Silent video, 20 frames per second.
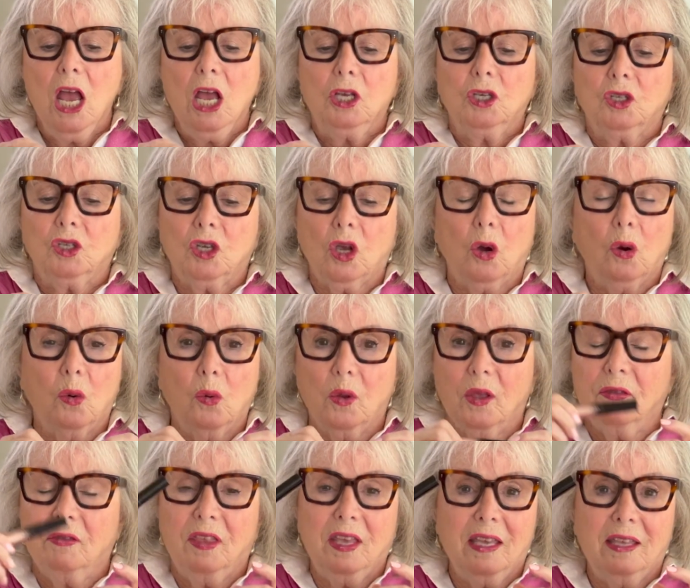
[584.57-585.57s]
So
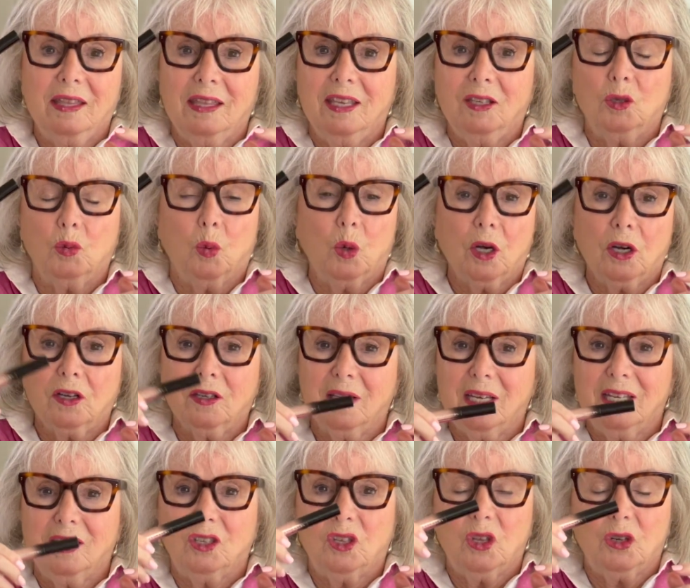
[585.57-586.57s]
th this works.
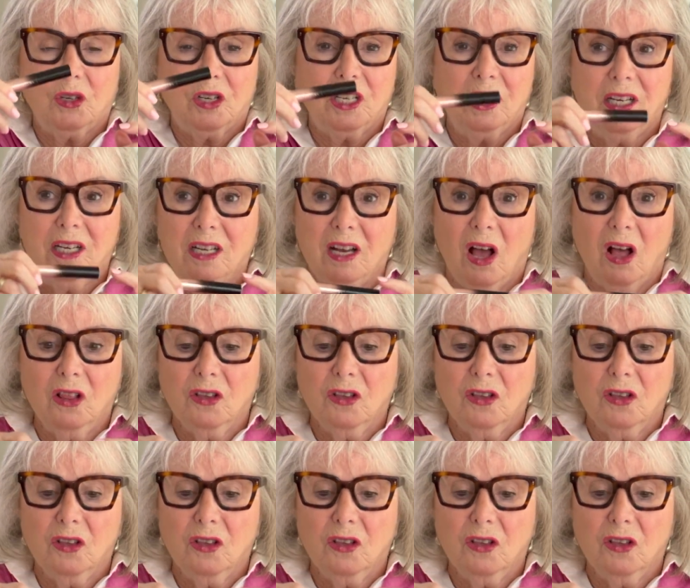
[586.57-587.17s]
It's $13.